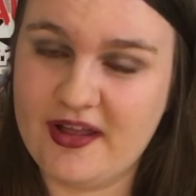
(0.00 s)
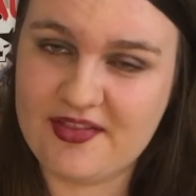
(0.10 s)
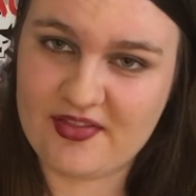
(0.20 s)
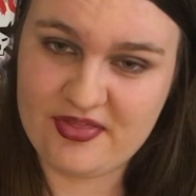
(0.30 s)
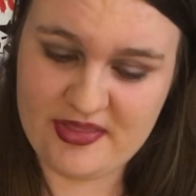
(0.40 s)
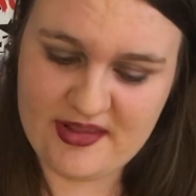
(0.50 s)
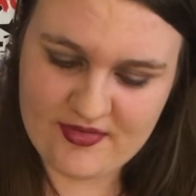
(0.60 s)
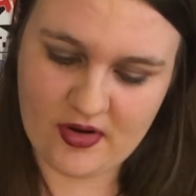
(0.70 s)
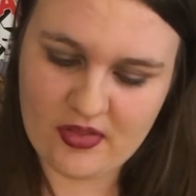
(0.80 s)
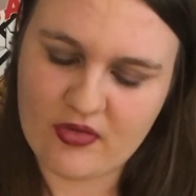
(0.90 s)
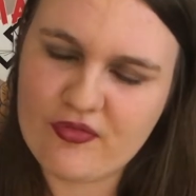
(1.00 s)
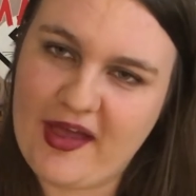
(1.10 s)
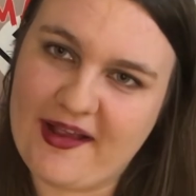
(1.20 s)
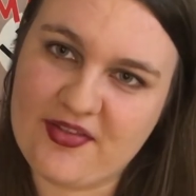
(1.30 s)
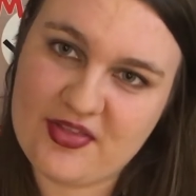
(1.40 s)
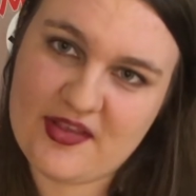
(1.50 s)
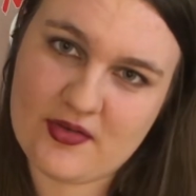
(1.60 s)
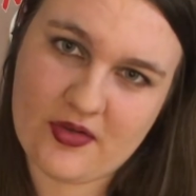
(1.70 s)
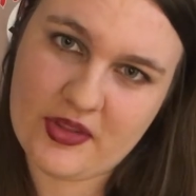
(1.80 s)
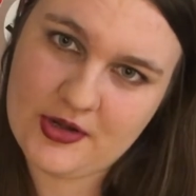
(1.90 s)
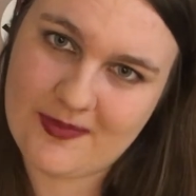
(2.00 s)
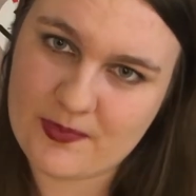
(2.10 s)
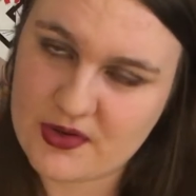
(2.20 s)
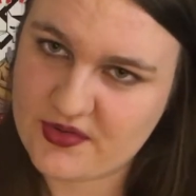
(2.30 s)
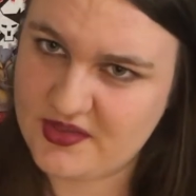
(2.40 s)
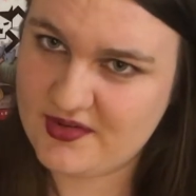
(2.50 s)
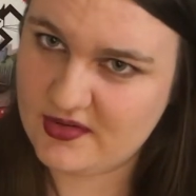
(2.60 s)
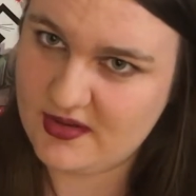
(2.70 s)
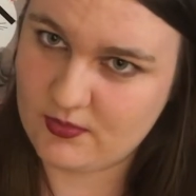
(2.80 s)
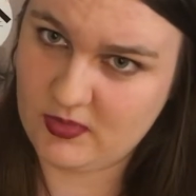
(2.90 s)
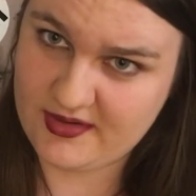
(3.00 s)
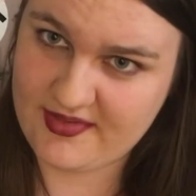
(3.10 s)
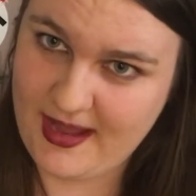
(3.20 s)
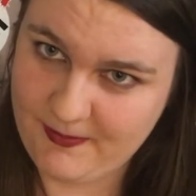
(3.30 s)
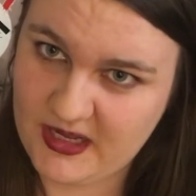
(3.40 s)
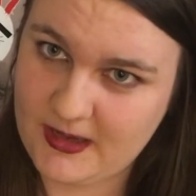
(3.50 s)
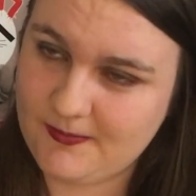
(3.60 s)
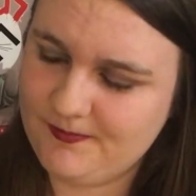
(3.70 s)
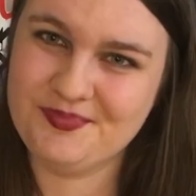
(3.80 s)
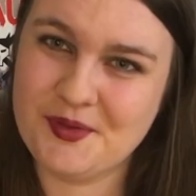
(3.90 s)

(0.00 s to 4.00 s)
It's these are the facts, these are the numbers, this is what is happening,